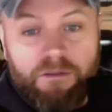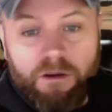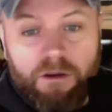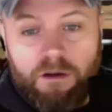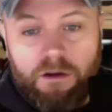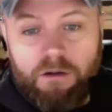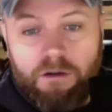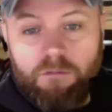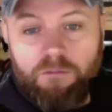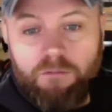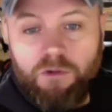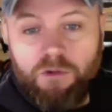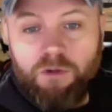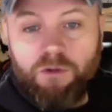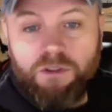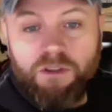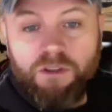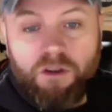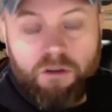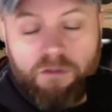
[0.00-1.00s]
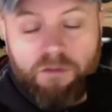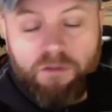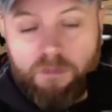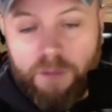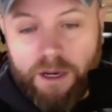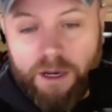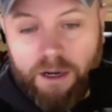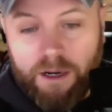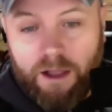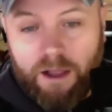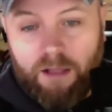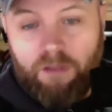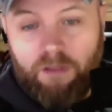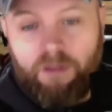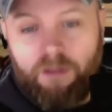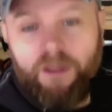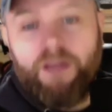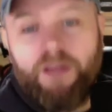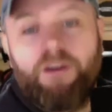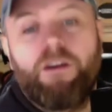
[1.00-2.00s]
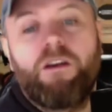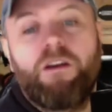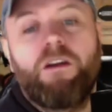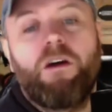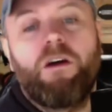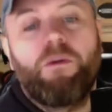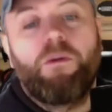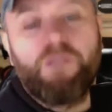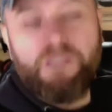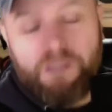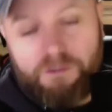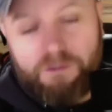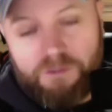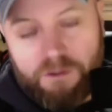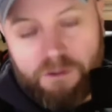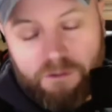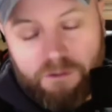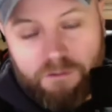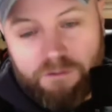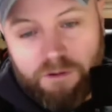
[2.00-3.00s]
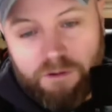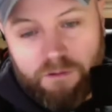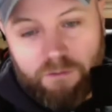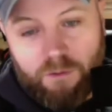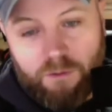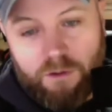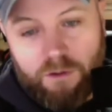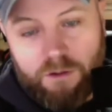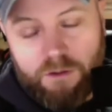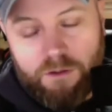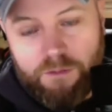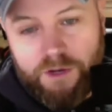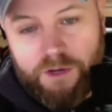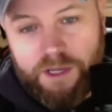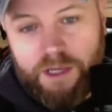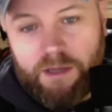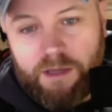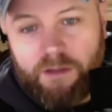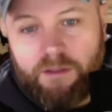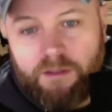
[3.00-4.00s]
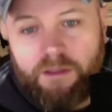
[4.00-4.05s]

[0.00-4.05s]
We always cover mental health. I know it's difficult for everyone at the minute.